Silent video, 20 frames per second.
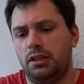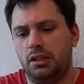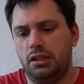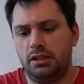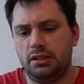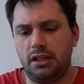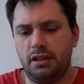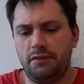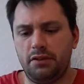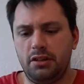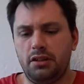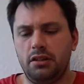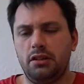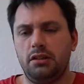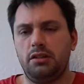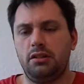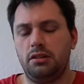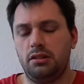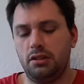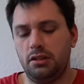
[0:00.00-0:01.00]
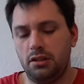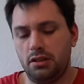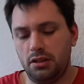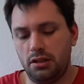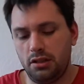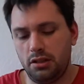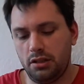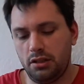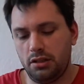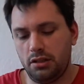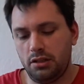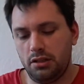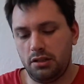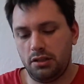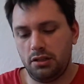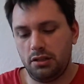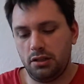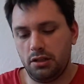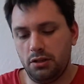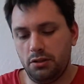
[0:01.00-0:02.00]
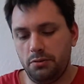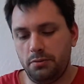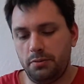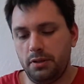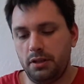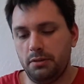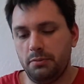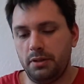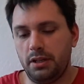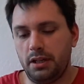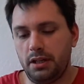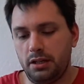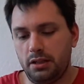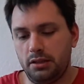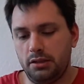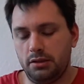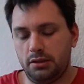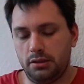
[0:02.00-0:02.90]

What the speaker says: So let's have a open up that